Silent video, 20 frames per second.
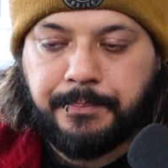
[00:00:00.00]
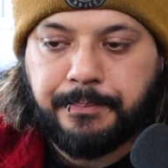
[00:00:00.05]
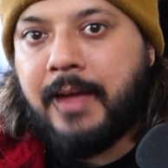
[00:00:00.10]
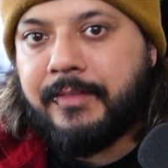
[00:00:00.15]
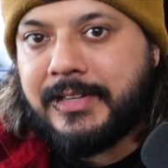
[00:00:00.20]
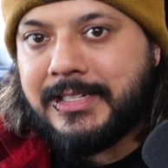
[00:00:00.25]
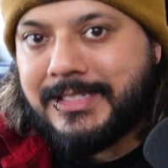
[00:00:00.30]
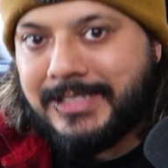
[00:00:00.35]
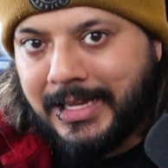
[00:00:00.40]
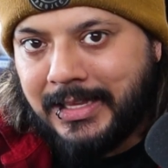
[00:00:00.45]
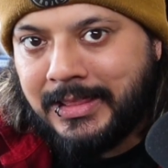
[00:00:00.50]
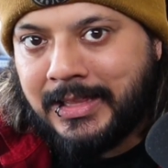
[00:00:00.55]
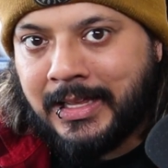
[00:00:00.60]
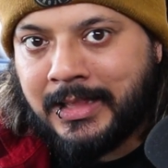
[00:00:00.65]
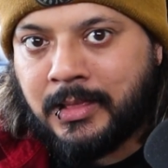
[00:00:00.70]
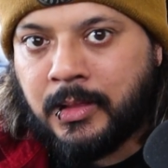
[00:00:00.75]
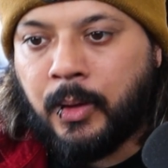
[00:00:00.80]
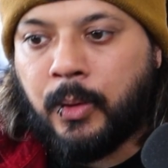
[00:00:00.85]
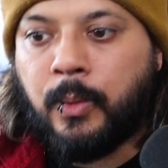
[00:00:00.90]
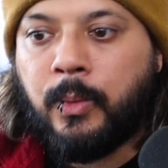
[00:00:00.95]
Having said
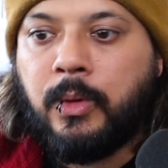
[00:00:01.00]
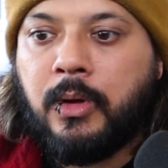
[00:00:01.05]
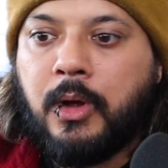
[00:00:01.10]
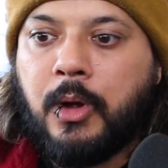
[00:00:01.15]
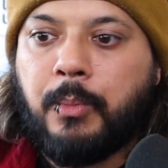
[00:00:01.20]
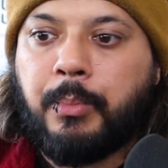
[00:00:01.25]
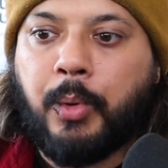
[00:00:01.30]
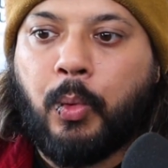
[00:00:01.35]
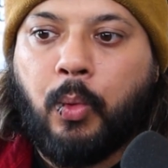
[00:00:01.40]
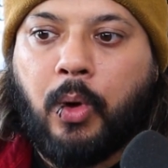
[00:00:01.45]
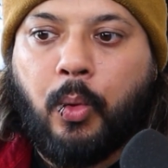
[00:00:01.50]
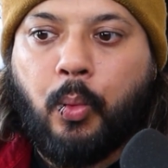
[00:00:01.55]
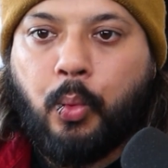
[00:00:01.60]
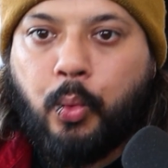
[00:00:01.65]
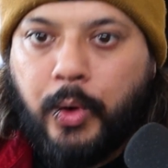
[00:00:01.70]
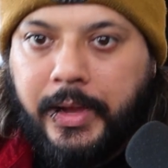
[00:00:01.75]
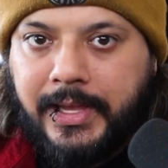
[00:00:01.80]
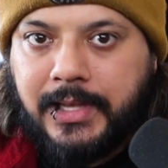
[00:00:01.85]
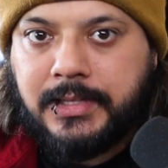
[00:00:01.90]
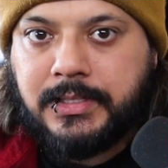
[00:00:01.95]
that though, but what
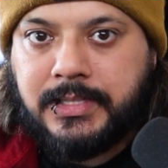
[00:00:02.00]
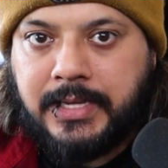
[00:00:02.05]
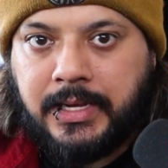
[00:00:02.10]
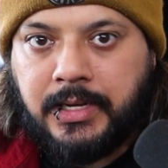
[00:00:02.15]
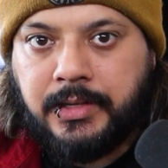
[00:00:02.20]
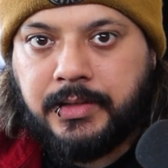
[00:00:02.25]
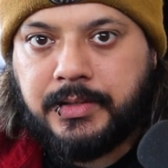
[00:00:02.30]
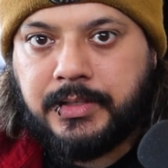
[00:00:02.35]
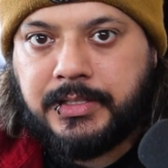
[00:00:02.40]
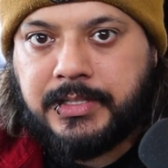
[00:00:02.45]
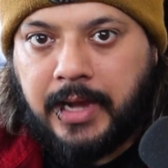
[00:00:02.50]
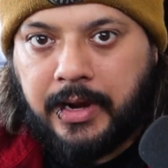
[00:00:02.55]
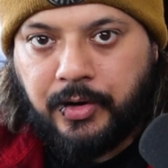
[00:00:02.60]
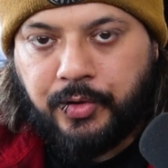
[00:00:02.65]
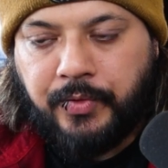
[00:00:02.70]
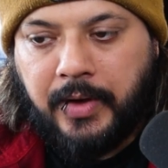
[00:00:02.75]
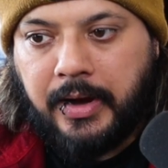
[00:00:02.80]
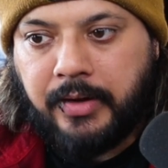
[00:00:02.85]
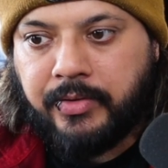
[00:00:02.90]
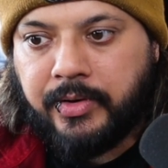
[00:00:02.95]
we intend
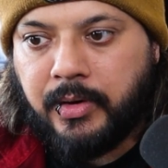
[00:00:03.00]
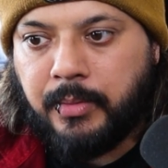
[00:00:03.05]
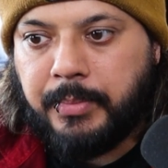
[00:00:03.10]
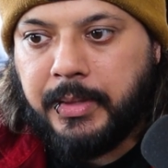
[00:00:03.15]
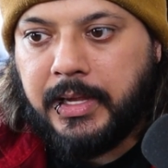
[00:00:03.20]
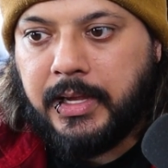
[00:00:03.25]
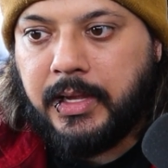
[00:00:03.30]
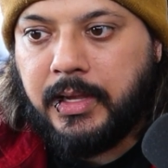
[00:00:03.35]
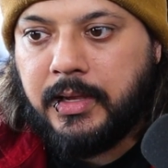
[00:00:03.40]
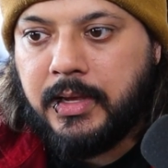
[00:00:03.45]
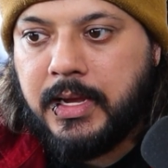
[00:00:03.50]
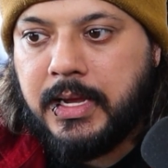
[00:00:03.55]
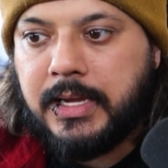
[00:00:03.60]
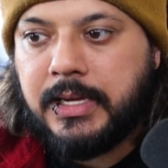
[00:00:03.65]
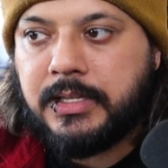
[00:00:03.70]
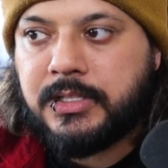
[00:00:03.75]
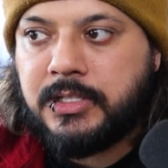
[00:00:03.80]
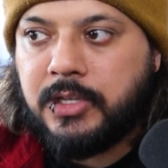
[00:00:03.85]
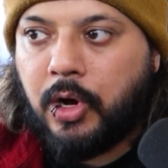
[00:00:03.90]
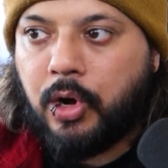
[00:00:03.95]
Satisfactory to be
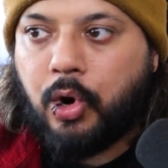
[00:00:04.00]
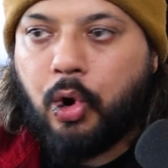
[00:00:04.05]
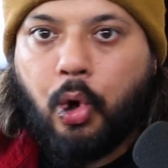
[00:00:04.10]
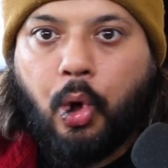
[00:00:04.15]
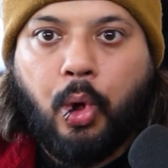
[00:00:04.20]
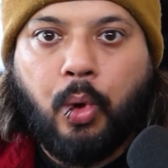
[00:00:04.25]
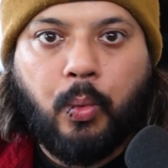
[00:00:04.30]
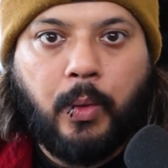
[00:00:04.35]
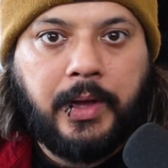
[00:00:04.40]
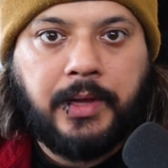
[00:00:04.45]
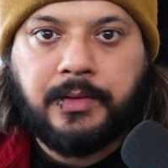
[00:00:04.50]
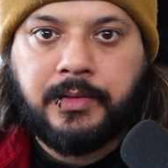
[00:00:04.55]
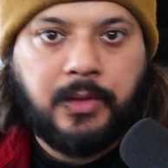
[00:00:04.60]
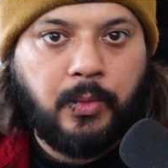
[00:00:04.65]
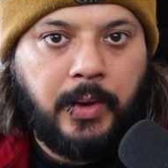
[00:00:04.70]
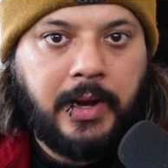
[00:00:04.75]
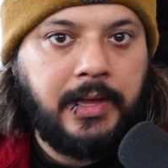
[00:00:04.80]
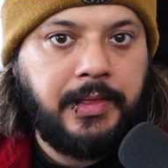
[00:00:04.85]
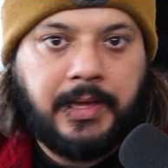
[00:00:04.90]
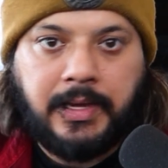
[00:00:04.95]
is not always the
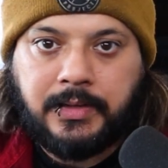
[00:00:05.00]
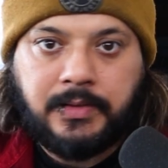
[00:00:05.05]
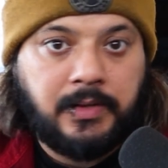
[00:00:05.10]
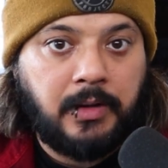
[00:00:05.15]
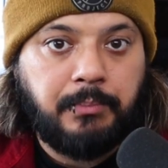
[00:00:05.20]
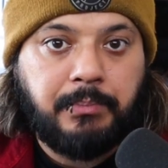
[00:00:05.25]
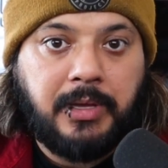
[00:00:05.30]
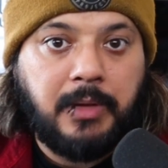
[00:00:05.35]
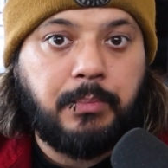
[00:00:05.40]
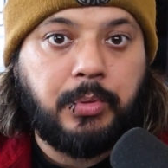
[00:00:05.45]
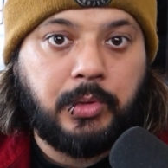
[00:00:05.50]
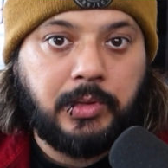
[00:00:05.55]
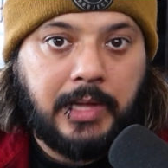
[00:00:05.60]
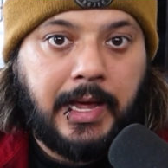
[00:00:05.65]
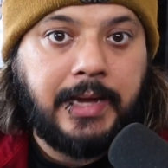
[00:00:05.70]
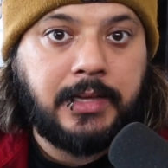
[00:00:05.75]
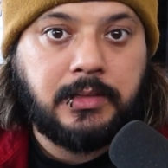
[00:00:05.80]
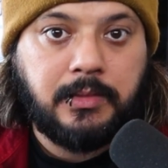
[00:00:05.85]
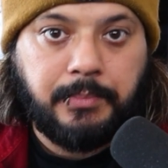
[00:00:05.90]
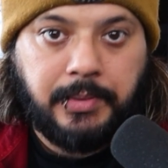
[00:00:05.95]
way that some people
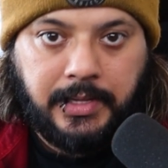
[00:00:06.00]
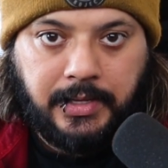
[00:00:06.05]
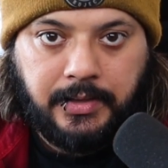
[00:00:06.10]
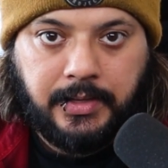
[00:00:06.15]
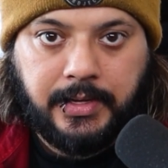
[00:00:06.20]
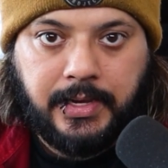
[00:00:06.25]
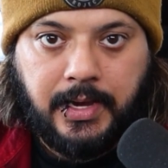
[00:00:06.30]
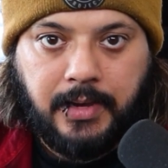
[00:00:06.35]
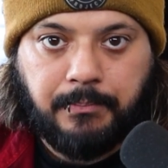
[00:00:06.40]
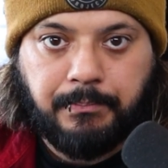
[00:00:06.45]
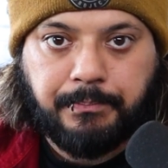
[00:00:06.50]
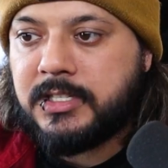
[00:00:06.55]
like to play the game.